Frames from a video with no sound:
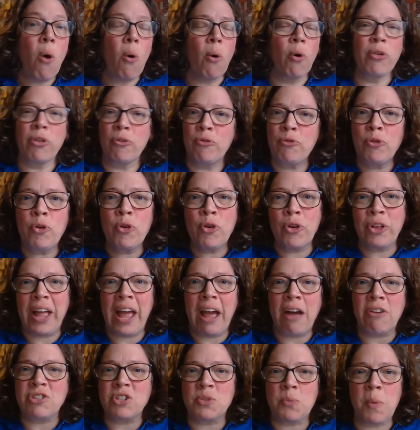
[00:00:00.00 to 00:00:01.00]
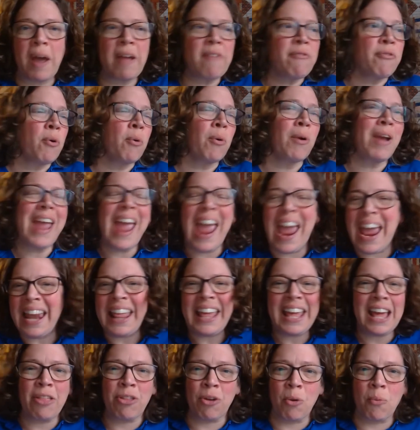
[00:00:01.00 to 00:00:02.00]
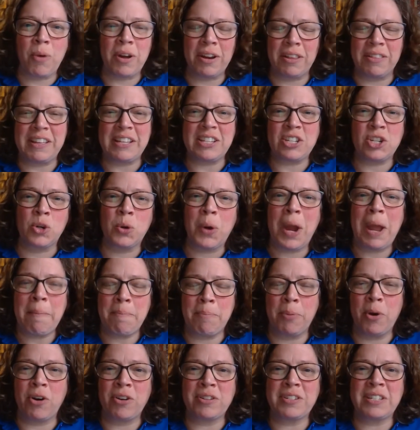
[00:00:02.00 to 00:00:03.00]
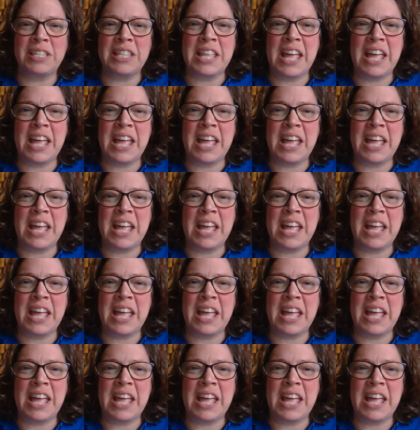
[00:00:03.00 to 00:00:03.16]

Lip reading: or The Frugal Housewife or any other one of these great books